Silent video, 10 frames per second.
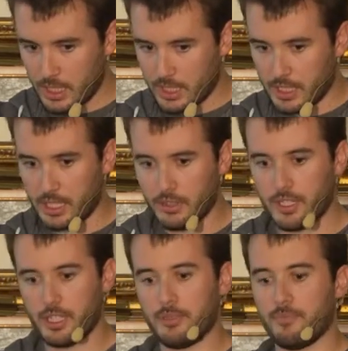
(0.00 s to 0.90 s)
And now,
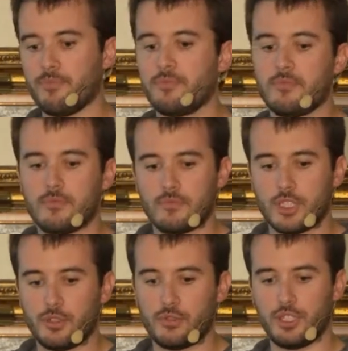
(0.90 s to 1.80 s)

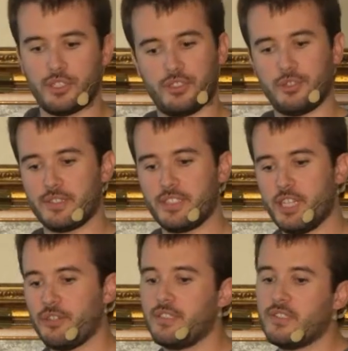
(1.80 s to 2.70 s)
good question to ask
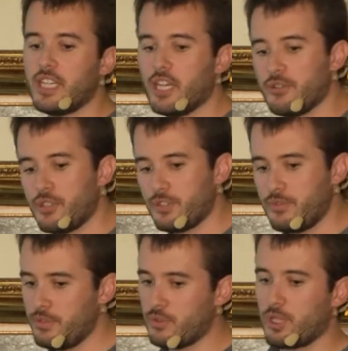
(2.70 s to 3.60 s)
now is, how does
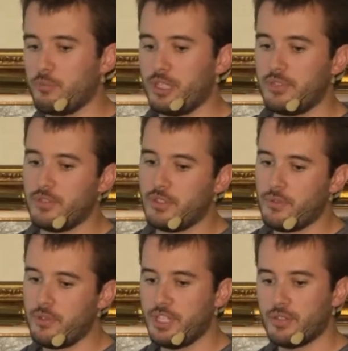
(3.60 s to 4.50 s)
V4 compare to
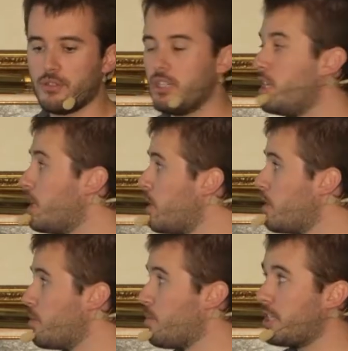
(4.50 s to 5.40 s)
V3 or
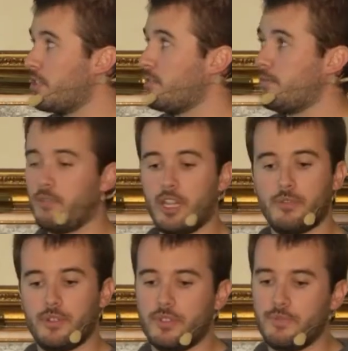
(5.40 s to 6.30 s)
regular
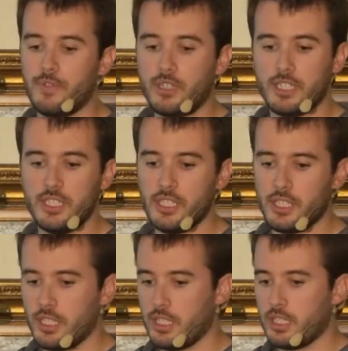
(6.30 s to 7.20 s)
flavors of find,
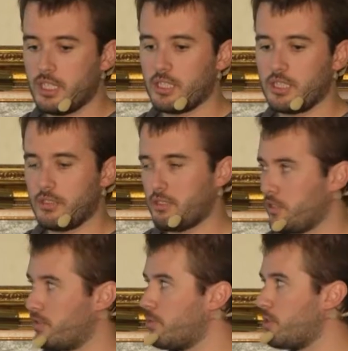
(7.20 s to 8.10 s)

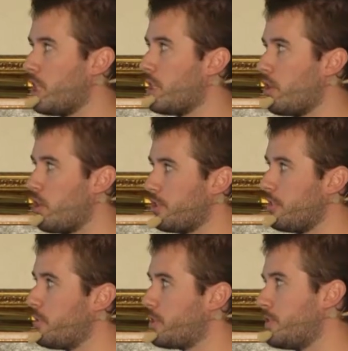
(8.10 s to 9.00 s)
considering I'll
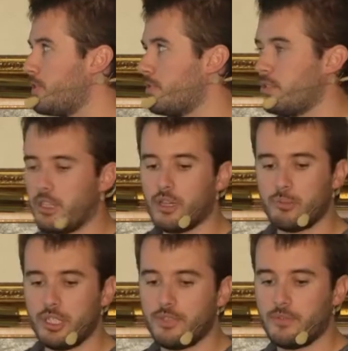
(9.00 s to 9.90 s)
only focus on
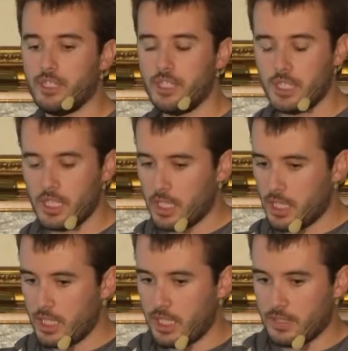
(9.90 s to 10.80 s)
RBH find.
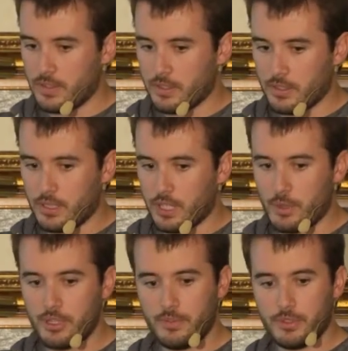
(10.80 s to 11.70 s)
So I
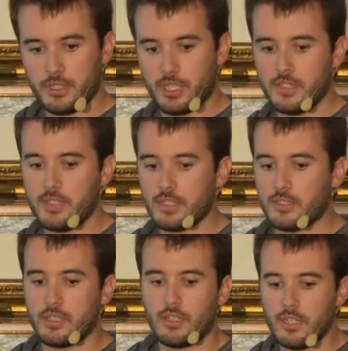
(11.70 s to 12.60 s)
ran a few tests
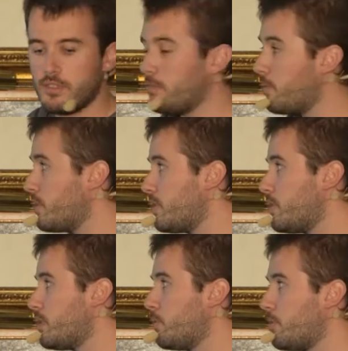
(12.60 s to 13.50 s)
on a Lustre file
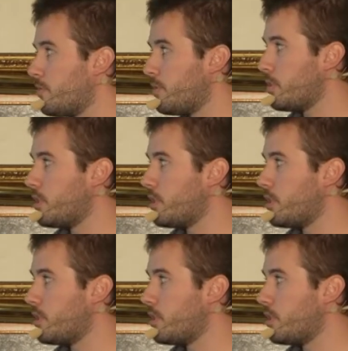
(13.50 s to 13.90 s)
system of